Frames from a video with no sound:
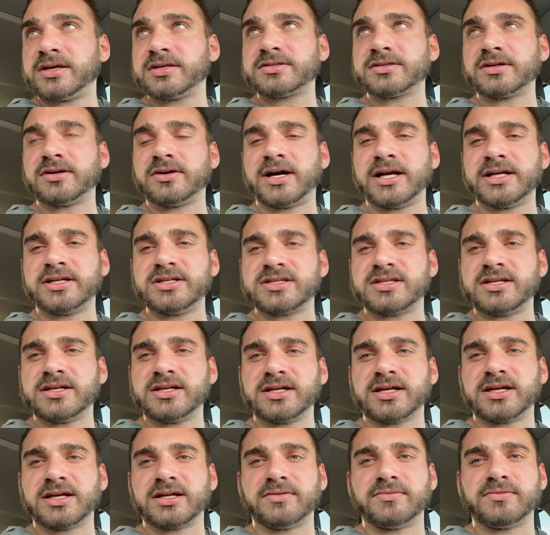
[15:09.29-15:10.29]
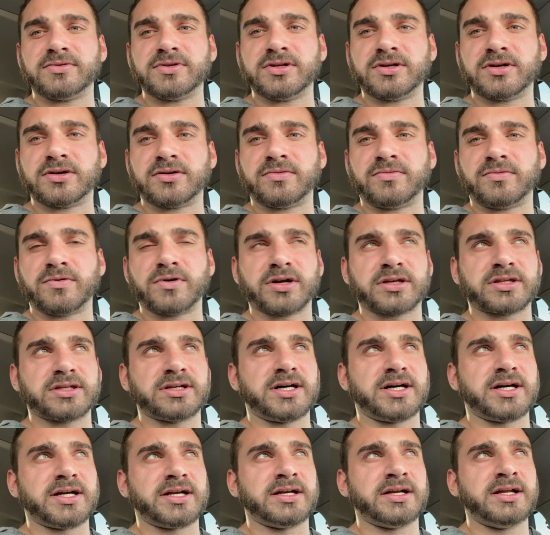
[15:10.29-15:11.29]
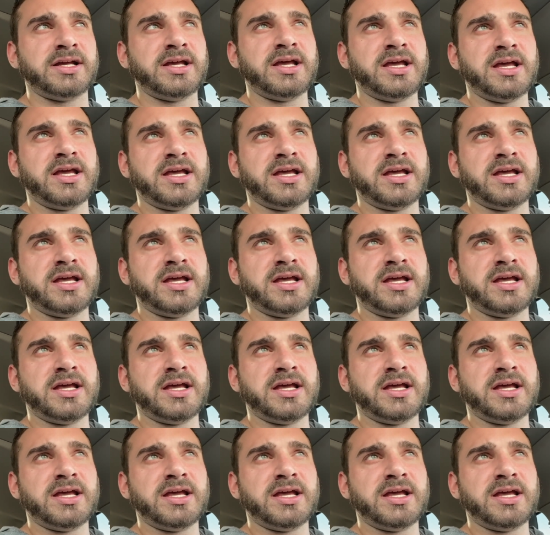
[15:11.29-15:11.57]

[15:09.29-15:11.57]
So I just need to get, you know, worked on